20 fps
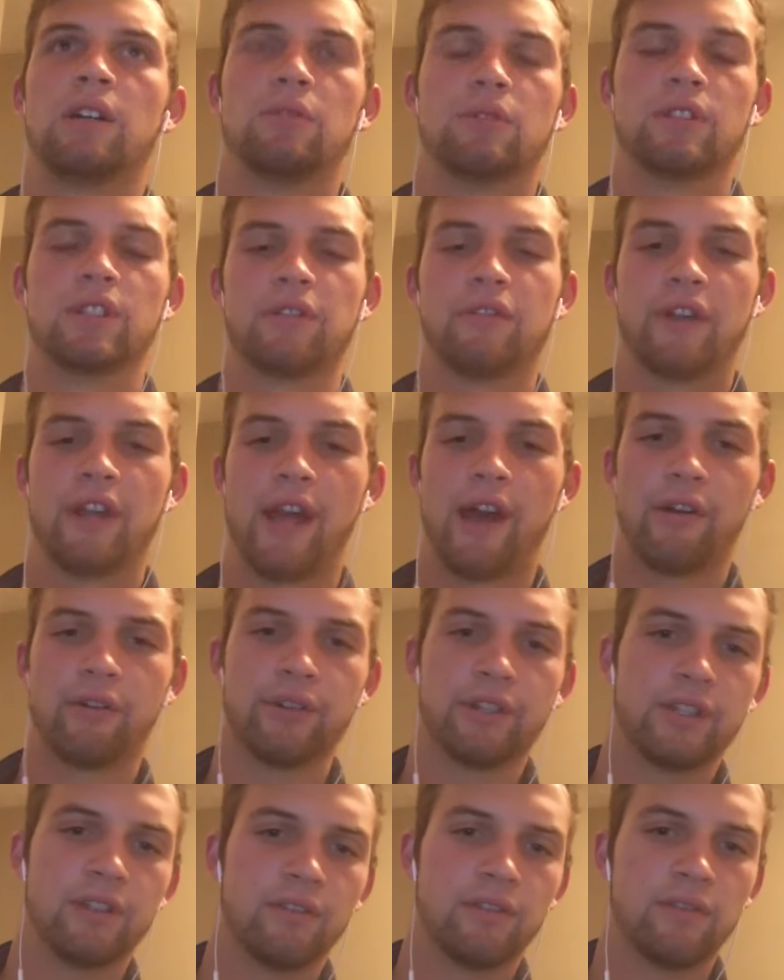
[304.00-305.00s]
was a different
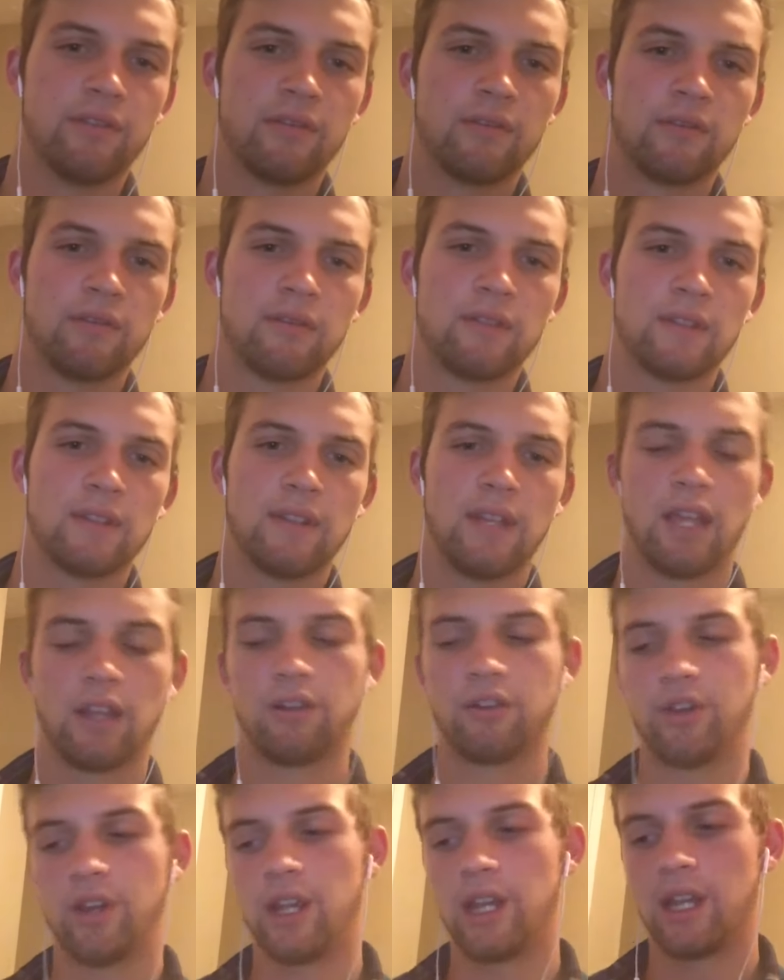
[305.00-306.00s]
outlet that
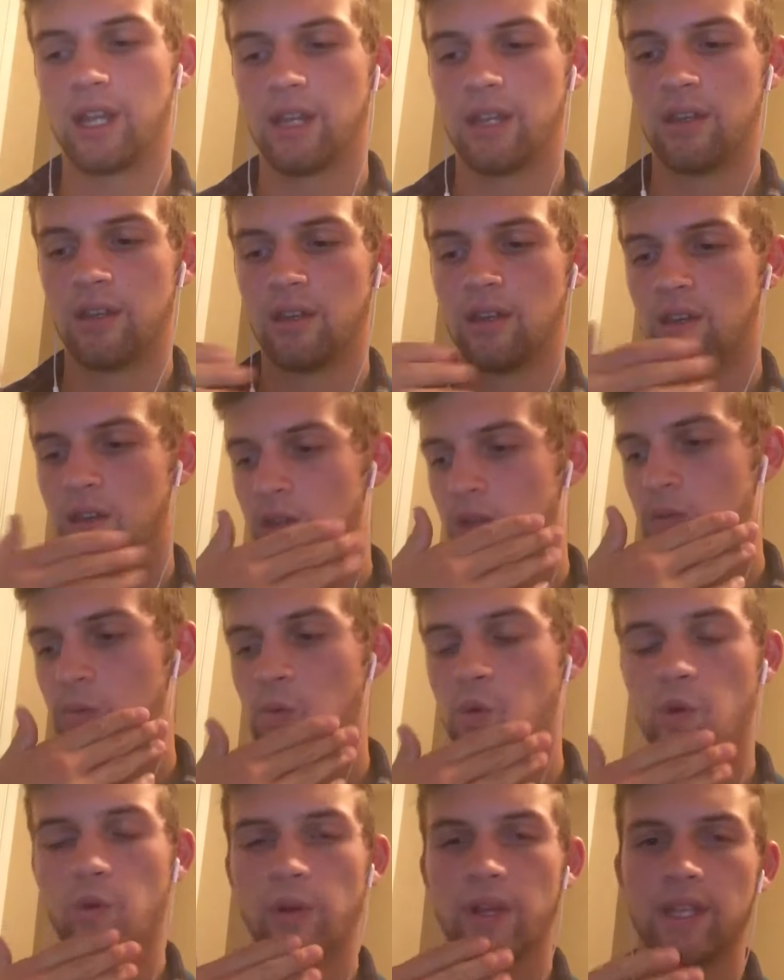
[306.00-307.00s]
created
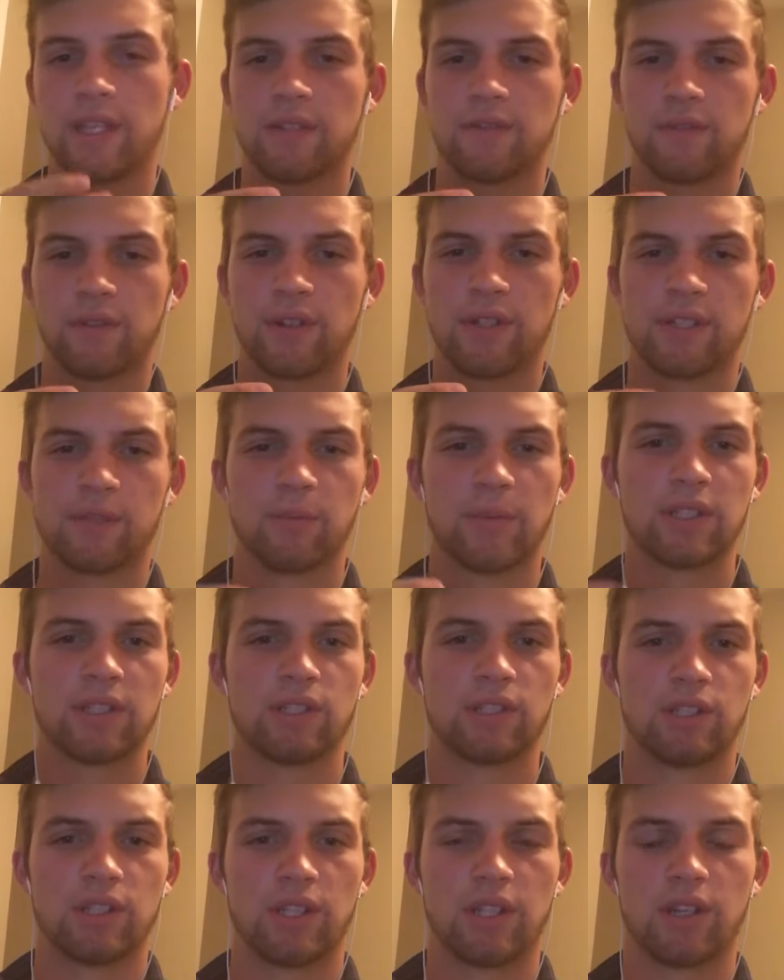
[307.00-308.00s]
more ways for his
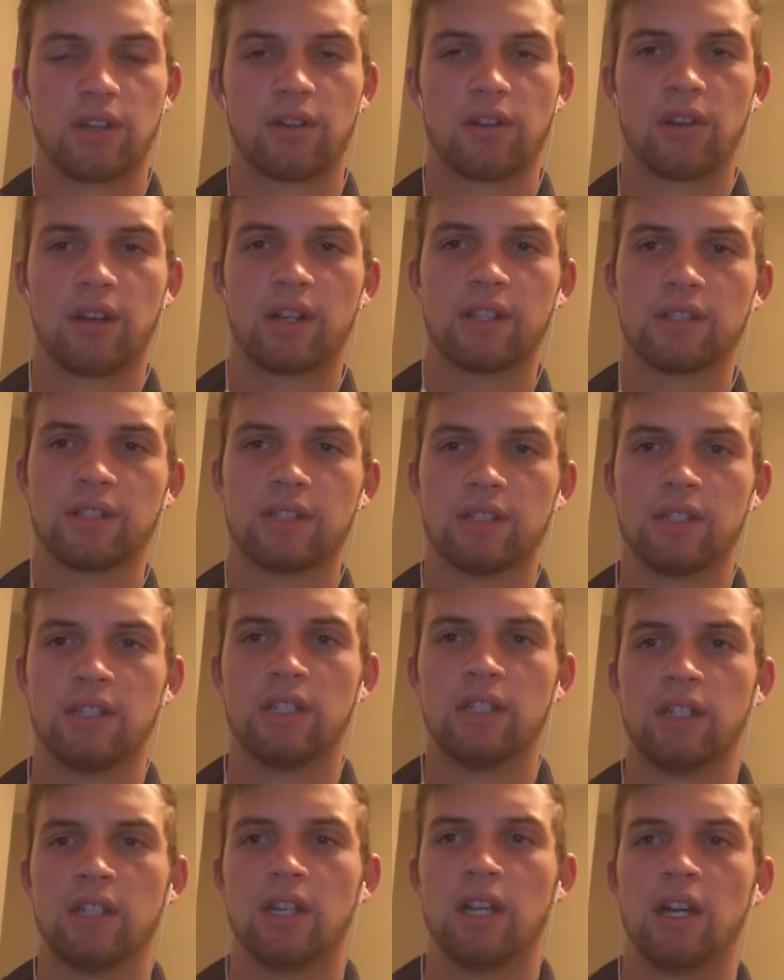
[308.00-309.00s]
message to get across.
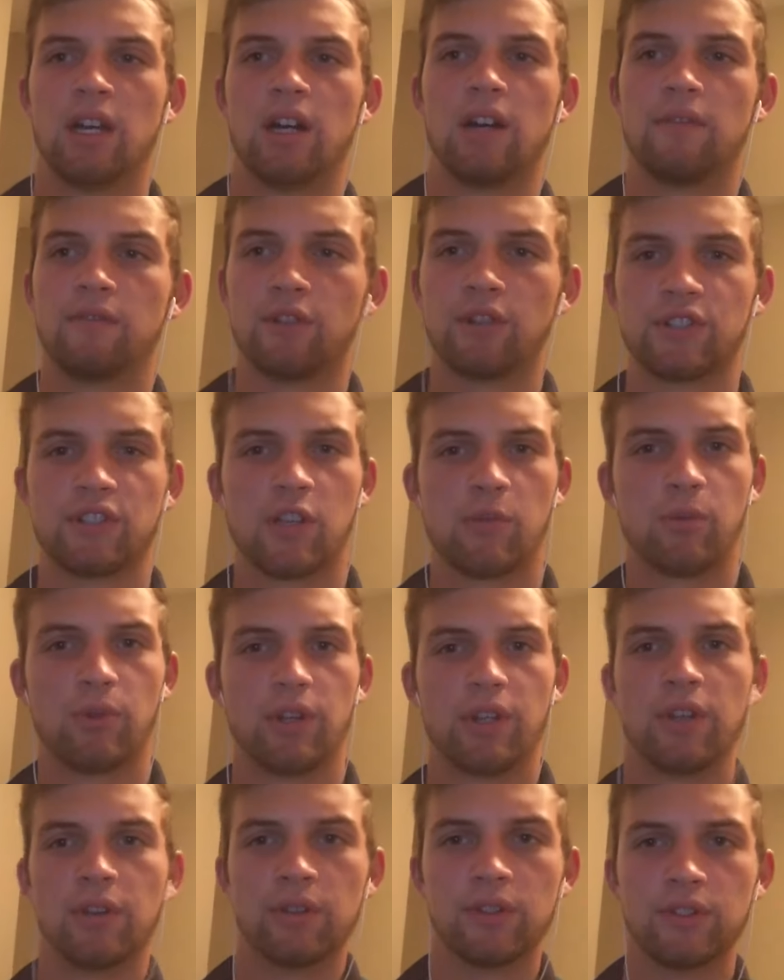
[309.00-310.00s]
Uh, for example,
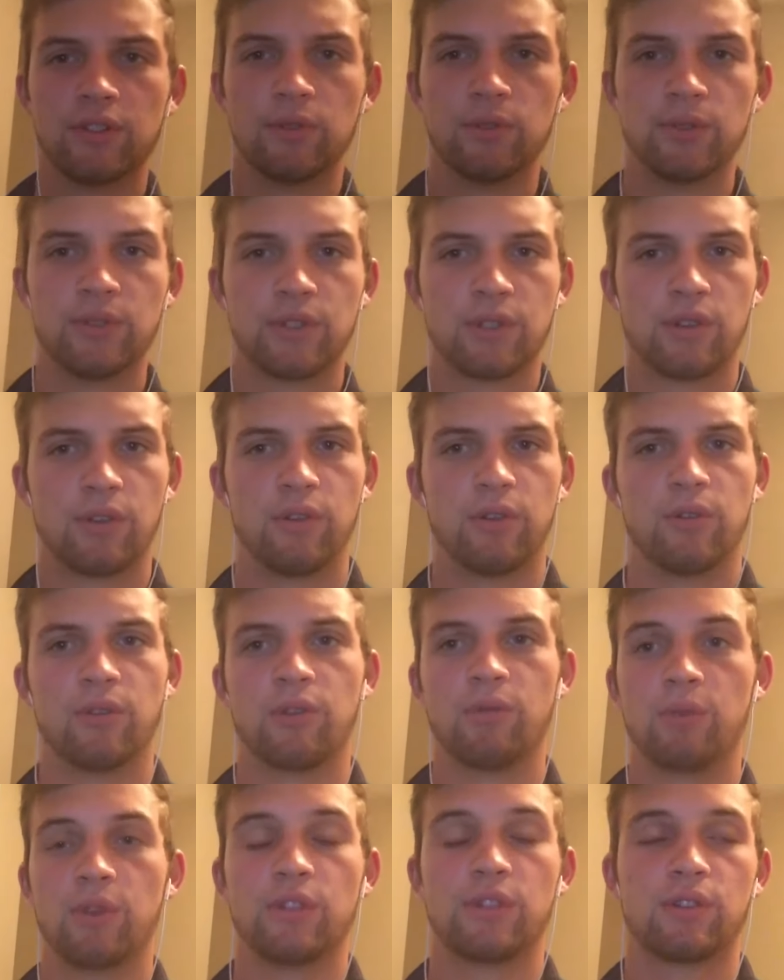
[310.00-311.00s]
I know Seussical
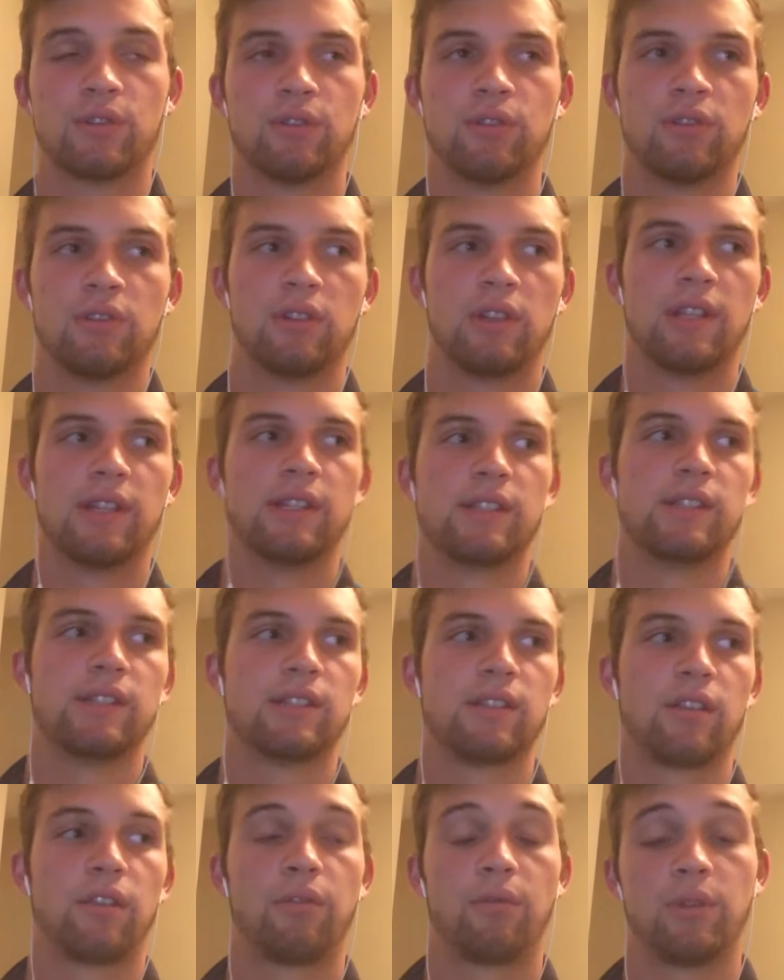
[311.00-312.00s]
the Musical
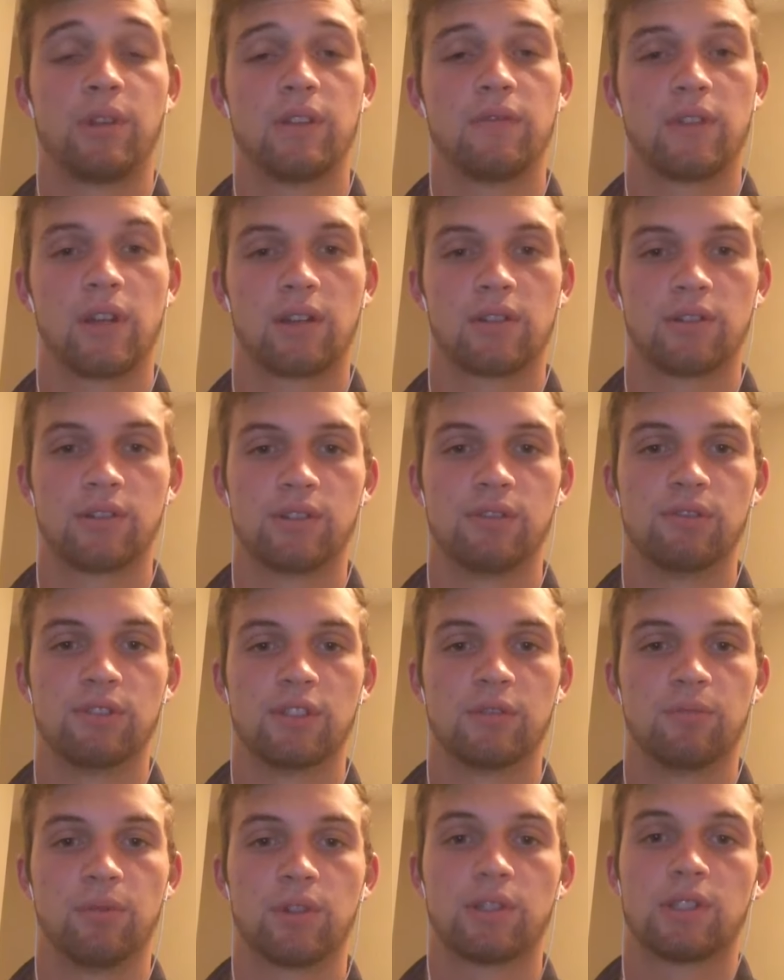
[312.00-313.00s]
is three of Dr.
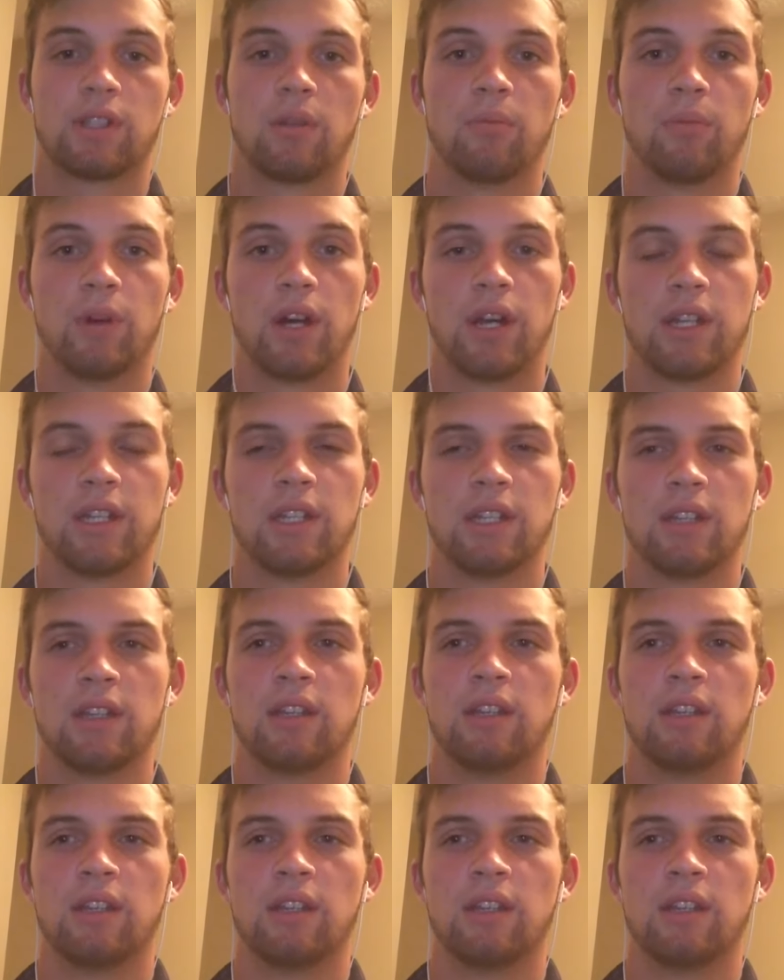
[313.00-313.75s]
Seuss's books combined.